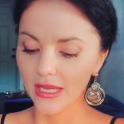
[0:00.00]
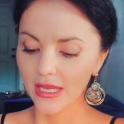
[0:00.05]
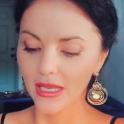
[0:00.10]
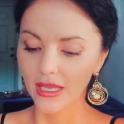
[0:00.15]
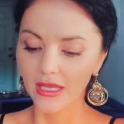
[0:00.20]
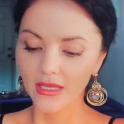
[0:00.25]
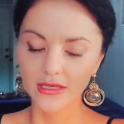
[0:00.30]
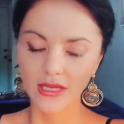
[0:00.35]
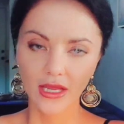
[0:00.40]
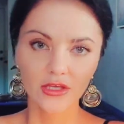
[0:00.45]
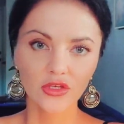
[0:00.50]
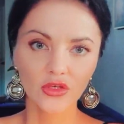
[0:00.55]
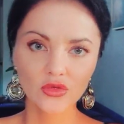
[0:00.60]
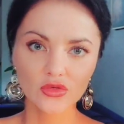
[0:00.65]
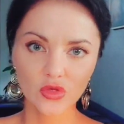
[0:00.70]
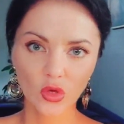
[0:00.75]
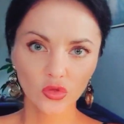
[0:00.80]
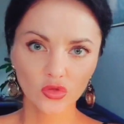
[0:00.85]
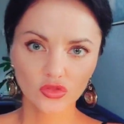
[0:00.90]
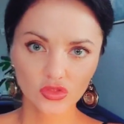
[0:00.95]
And I
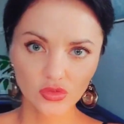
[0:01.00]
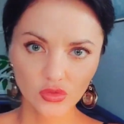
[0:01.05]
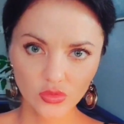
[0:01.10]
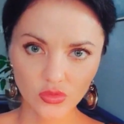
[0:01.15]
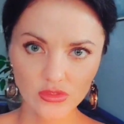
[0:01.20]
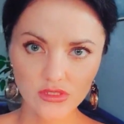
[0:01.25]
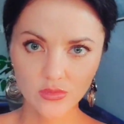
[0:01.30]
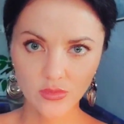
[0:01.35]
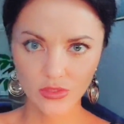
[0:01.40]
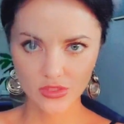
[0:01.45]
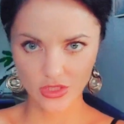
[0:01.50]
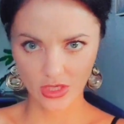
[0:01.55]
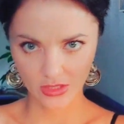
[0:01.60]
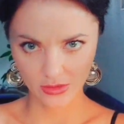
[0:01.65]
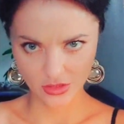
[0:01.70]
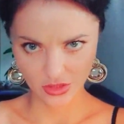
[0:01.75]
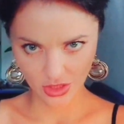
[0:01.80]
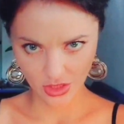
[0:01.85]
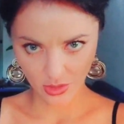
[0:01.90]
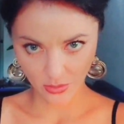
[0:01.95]
use all tools, which I
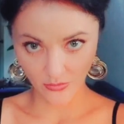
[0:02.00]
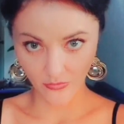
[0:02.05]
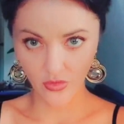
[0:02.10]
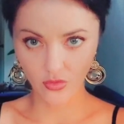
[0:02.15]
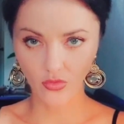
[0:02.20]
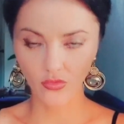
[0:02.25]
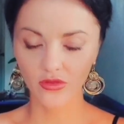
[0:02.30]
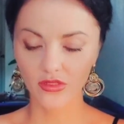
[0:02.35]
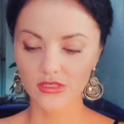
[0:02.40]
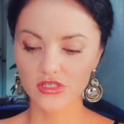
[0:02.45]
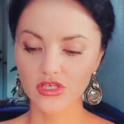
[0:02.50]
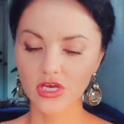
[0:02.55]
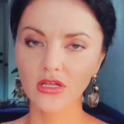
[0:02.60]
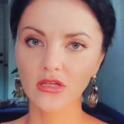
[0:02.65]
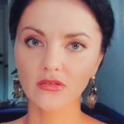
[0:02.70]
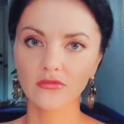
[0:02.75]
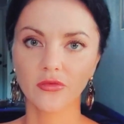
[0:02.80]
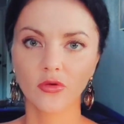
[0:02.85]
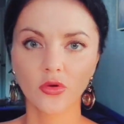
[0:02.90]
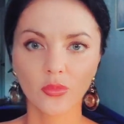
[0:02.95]
share with you on this
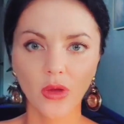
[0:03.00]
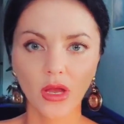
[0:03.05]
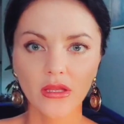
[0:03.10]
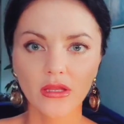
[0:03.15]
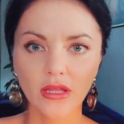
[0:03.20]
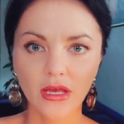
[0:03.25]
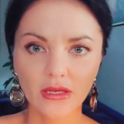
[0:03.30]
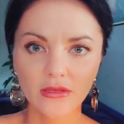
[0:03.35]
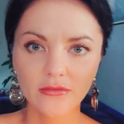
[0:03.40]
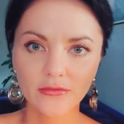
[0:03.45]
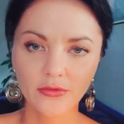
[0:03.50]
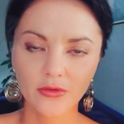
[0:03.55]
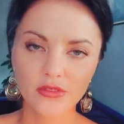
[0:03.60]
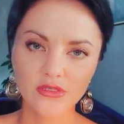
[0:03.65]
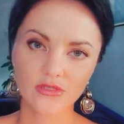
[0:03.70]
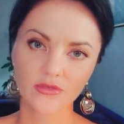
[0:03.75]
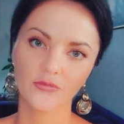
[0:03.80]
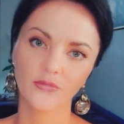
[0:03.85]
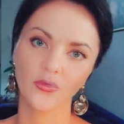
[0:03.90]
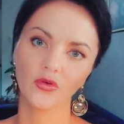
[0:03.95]
channel, for my life,
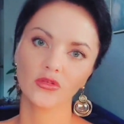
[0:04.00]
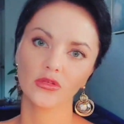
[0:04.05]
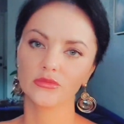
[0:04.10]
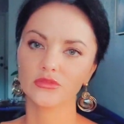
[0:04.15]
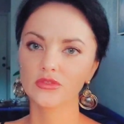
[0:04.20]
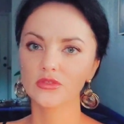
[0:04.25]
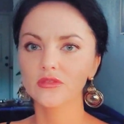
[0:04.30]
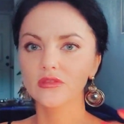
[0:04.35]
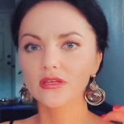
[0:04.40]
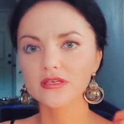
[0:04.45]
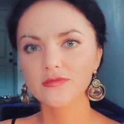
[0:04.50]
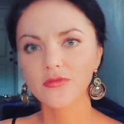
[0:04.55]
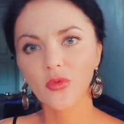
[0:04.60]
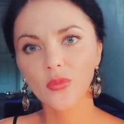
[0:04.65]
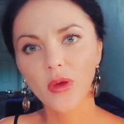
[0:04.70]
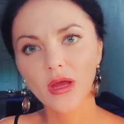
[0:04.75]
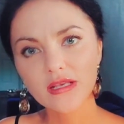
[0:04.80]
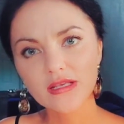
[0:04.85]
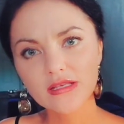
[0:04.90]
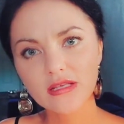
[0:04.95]
first of all. I'm doing this for
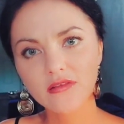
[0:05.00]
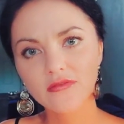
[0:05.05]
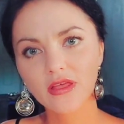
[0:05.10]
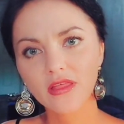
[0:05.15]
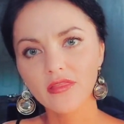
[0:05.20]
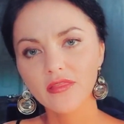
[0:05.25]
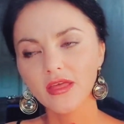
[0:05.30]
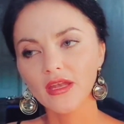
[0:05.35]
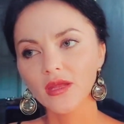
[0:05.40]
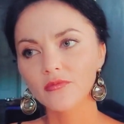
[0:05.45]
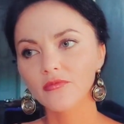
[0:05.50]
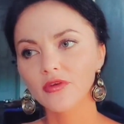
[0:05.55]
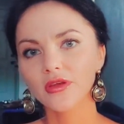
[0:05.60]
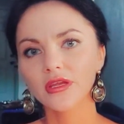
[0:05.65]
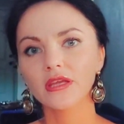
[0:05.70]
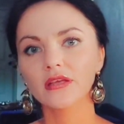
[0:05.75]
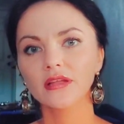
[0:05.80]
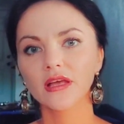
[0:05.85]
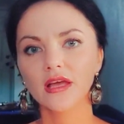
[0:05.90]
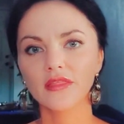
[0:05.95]
myself, and then I'm
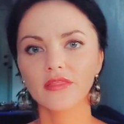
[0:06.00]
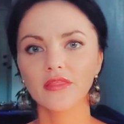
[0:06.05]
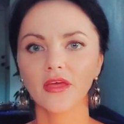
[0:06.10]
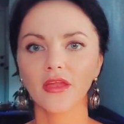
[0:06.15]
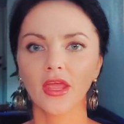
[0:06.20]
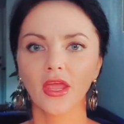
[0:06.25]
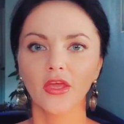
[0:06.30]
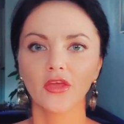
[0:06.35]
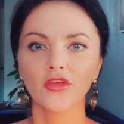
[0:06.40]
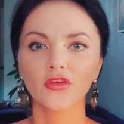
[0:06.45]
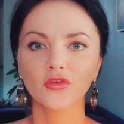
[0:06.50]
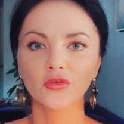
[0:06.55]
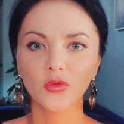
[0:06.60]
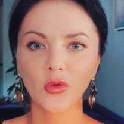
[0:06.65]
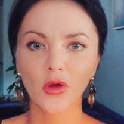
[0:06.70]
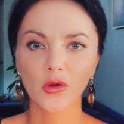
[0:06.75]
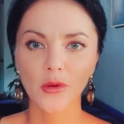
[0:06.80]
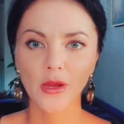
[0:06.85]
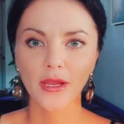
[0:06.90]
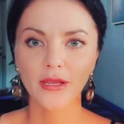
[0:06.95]
very glad that you
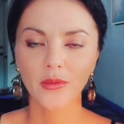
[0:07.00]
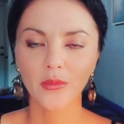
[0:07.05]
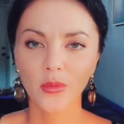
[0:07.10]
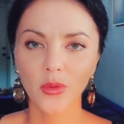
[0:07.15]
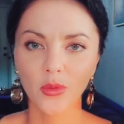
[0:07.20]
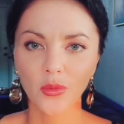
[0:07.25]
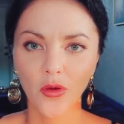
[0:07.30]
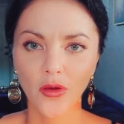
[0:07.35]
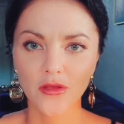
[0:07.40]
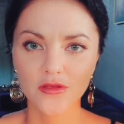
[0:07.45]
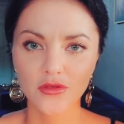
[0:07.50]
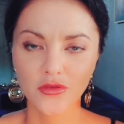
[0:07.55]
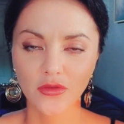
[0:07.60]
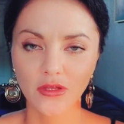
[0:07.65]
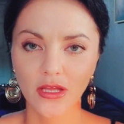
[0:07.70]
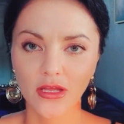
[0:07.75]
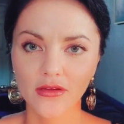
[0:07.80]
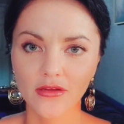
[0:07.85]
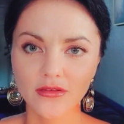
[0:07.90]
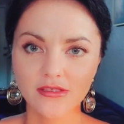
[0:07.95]
are writing me a bunch of
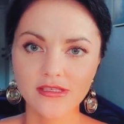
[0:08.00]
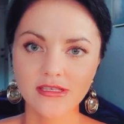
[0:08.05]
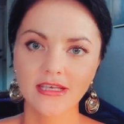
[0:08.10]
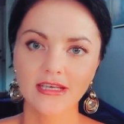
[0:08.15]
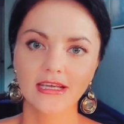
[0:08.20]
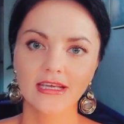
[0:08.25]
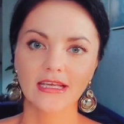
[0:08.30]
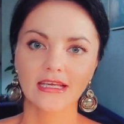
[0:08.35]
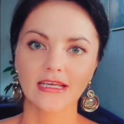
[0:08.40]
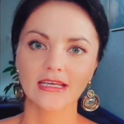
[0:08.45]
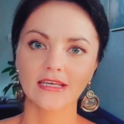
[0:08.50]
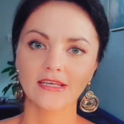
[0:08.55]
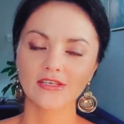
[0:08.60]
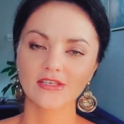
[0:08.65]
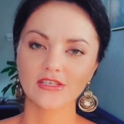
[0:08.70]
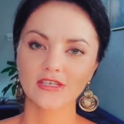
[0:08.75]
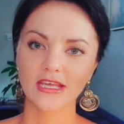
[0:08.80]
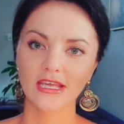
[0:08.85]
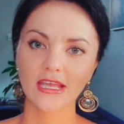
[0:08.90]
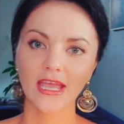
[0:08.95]
letters each
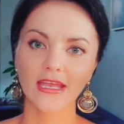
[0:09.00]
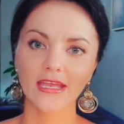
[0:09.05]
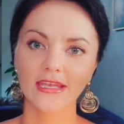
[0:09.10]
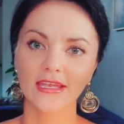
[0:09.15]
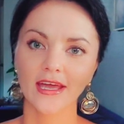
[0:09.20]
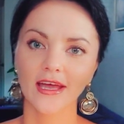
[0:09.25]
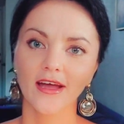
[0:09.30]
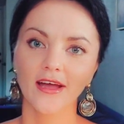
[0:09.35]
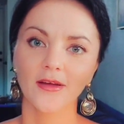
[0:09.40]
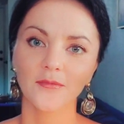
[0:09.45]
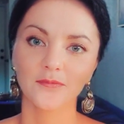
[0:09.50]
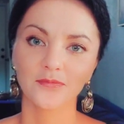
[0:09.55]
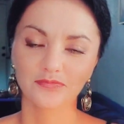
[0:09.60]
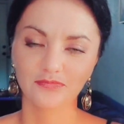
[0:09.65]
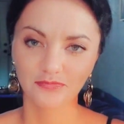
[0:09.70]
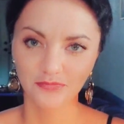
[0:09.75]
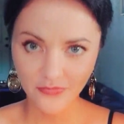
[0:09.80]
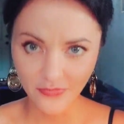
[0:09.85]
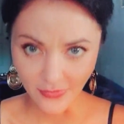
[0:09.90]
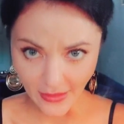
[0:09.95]
day and um,
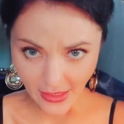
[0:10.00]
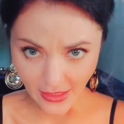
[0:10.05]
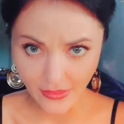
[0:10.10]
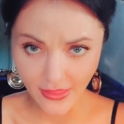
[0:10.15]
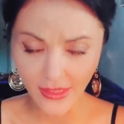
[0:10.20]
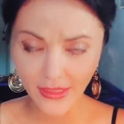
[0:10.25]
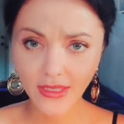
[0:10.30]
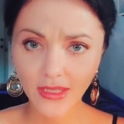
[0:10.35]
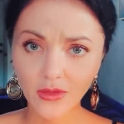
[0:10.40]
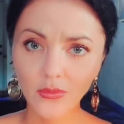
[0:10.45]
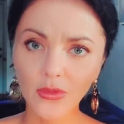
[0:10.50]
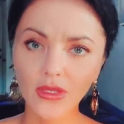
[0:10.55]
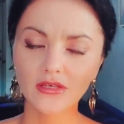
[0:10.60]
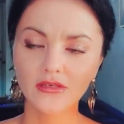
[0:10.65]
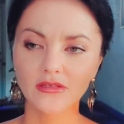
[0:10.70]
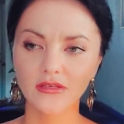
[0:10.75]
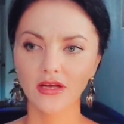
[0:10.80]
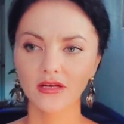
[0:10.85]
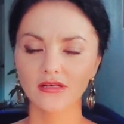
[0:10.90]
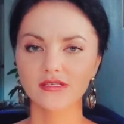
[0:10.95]
thanking
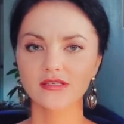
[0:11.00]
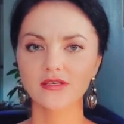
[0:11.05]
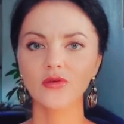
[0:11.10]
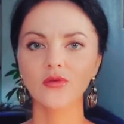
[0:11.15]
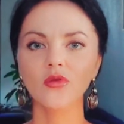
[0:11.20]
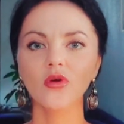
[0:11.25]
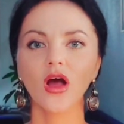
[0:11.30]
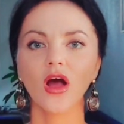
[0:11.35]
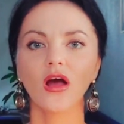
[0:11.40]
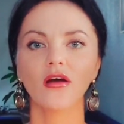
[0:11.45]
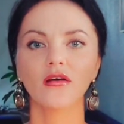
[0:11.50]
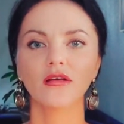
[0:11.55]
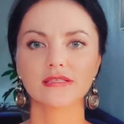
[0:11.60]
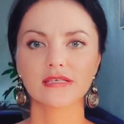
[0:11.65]
me. Uh, so.